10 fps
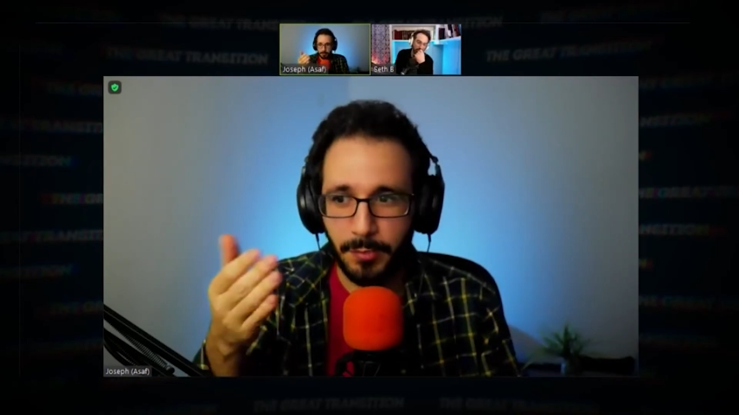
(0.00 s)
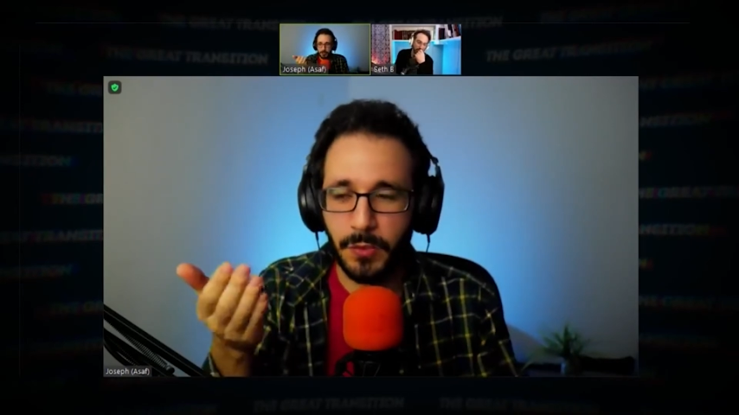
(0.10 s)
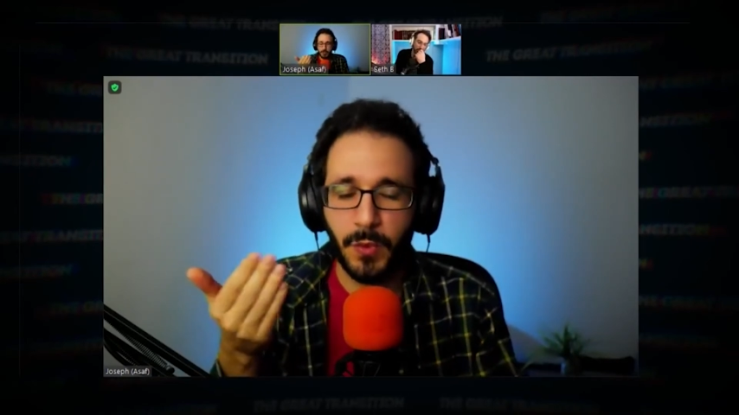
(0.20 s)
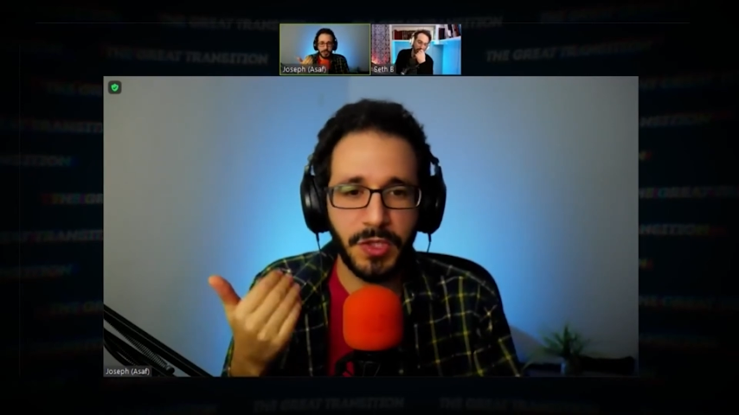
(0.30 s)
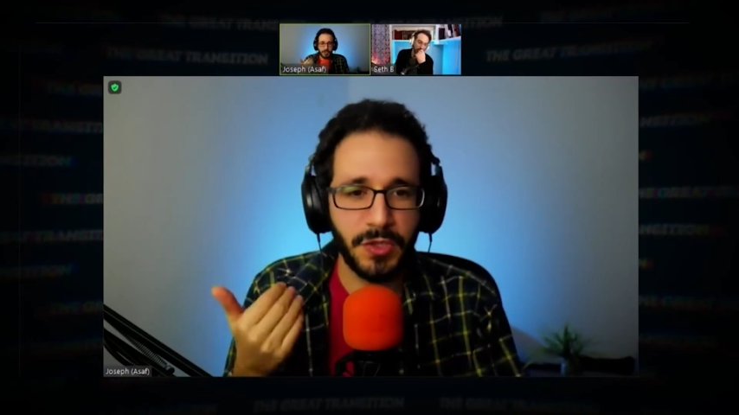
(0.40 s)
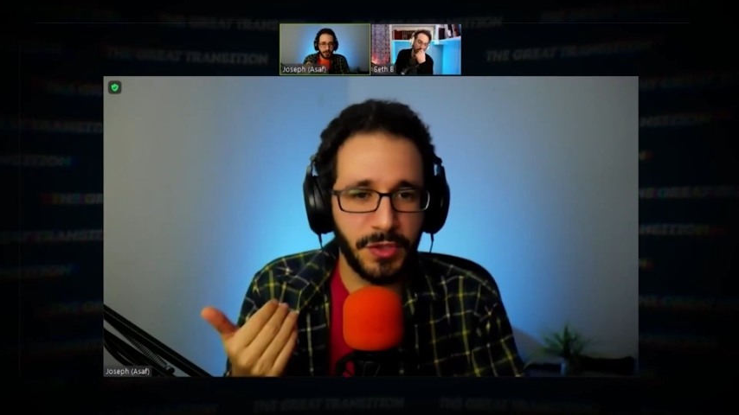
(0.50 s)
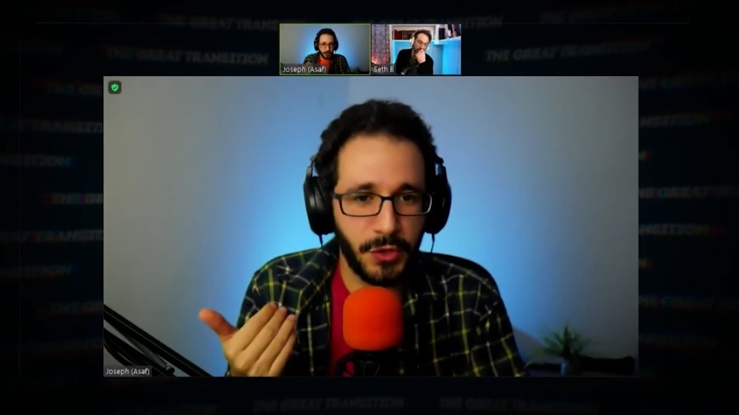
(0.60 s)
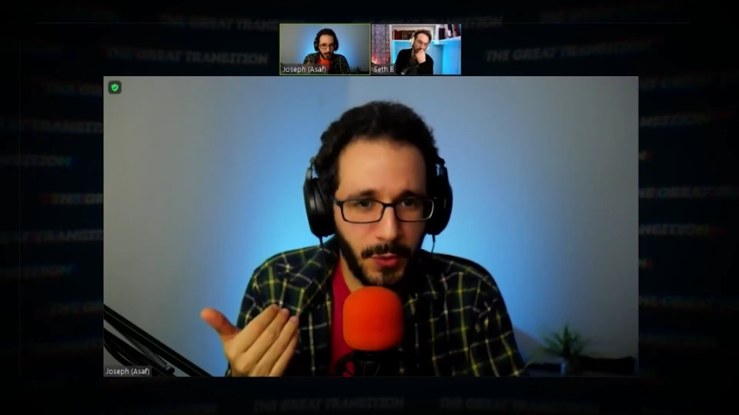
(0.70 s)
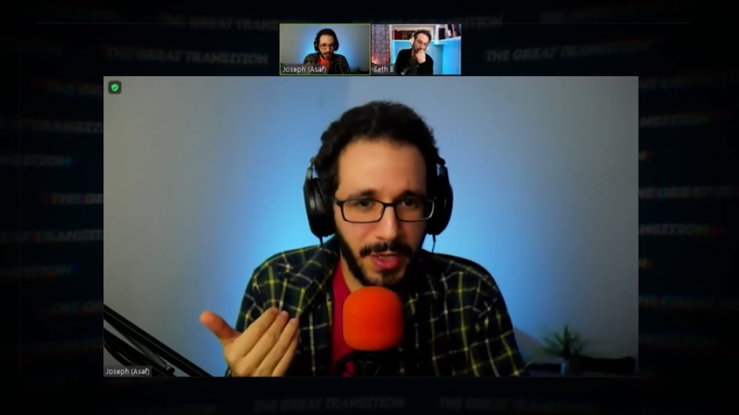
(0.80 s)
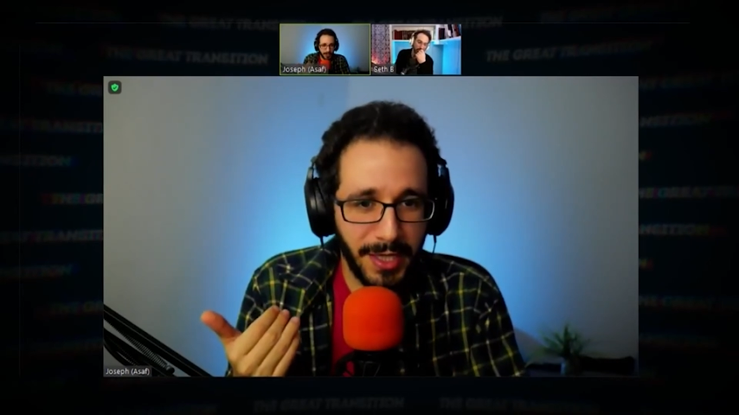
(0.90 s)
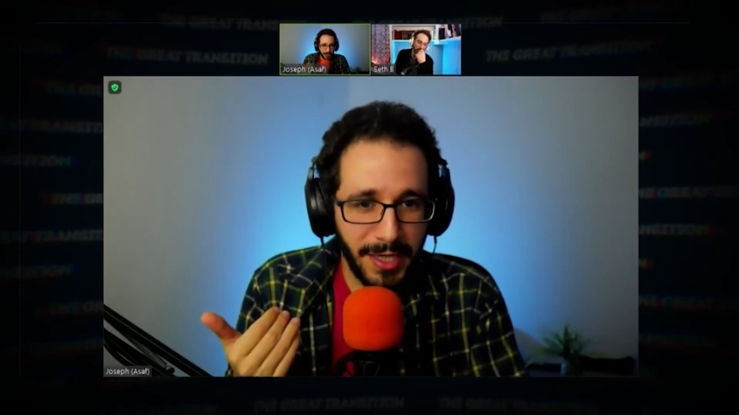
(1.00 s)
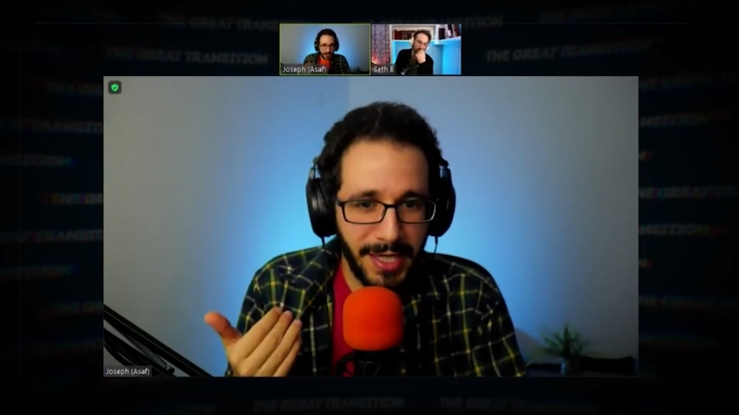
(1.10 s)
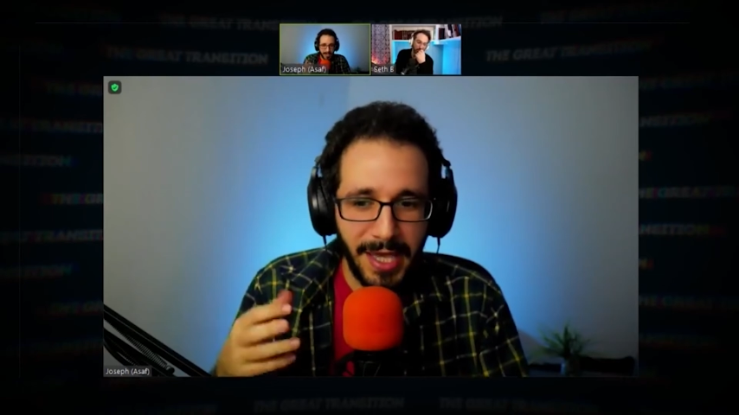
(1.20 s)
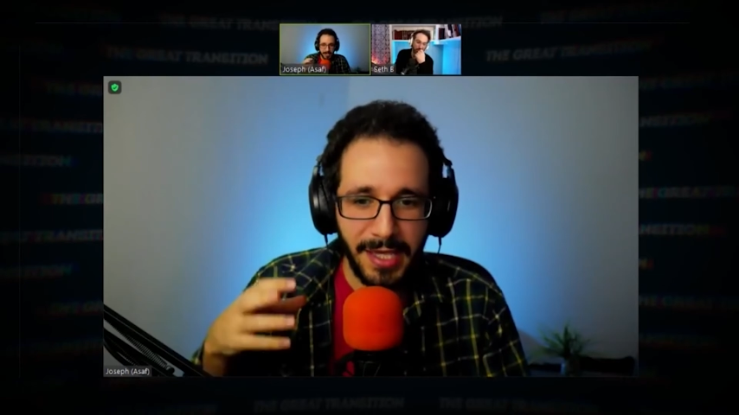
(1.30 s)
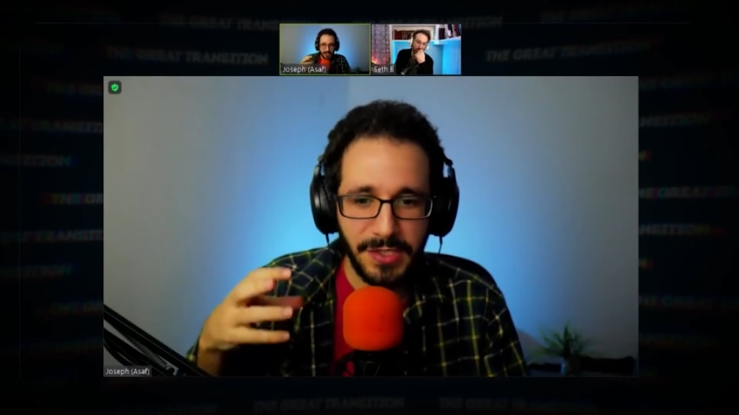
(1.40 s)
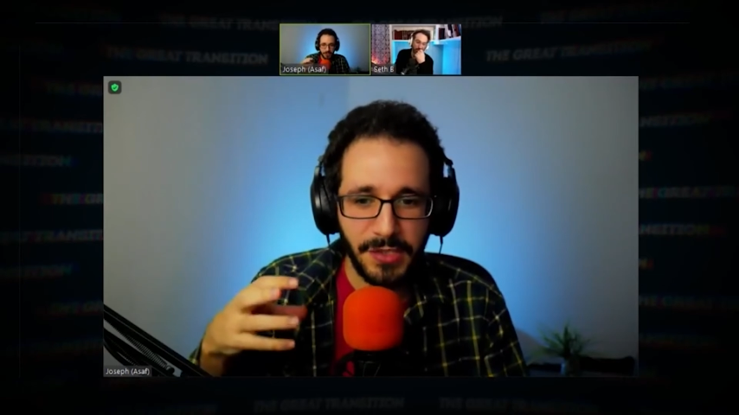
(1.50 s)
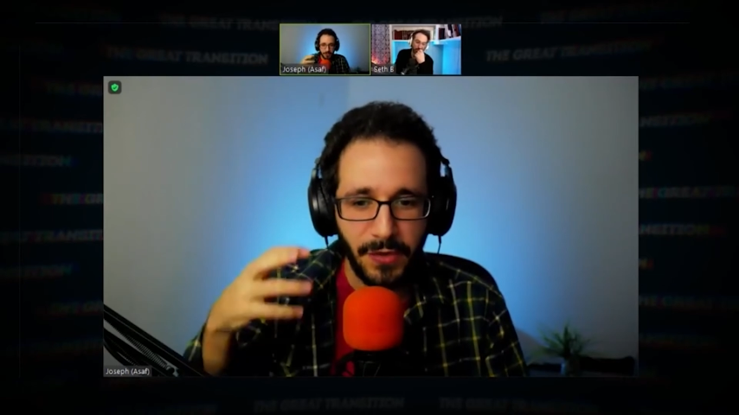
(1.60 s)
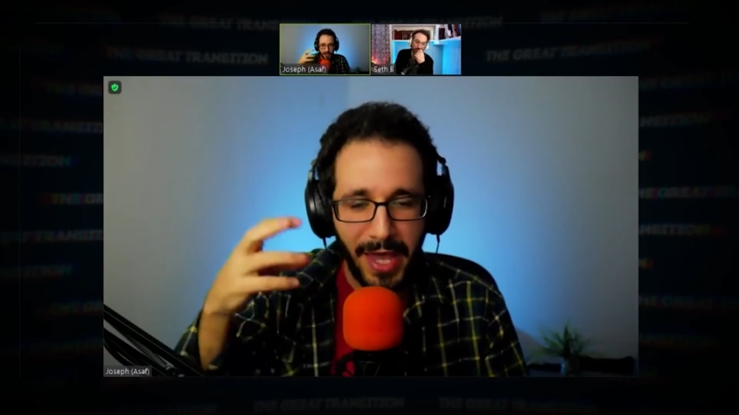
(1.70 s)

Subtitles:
But what you're doing is you're